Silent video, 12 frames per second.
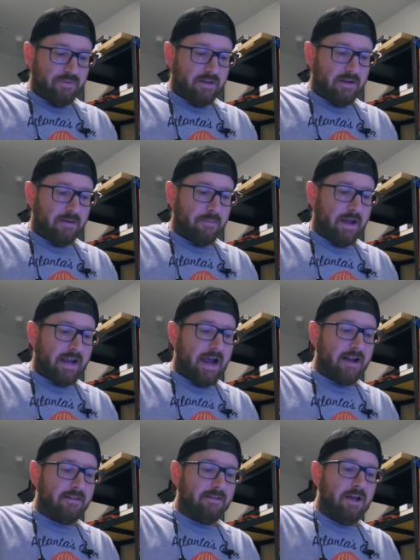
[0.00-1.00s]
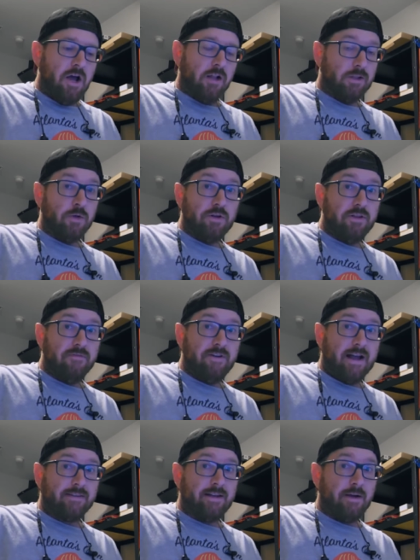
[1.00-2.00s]
I kind of alluded to the
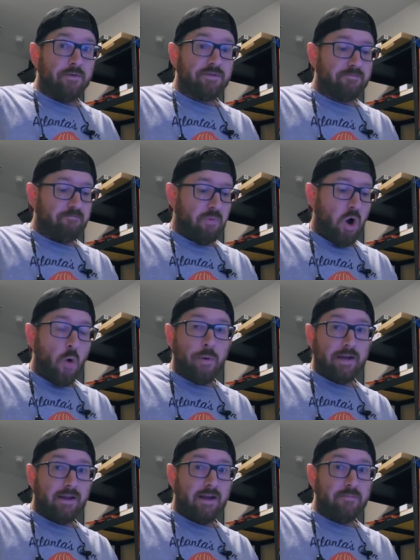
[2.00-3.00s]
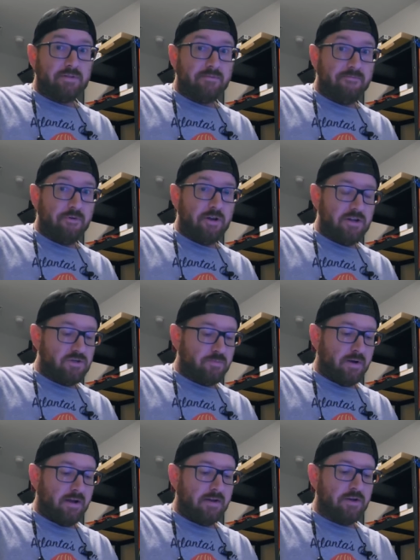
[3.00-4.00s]
fact that I was hoping to get him some footage,
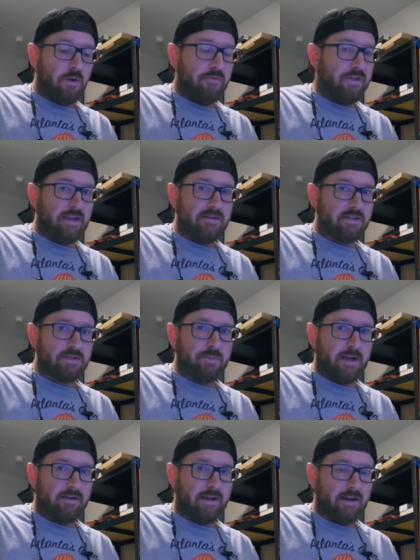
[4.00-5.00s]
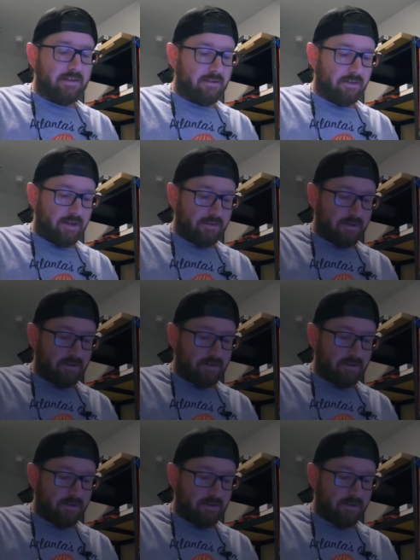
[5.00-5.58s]
but I don't think he's expecting anything like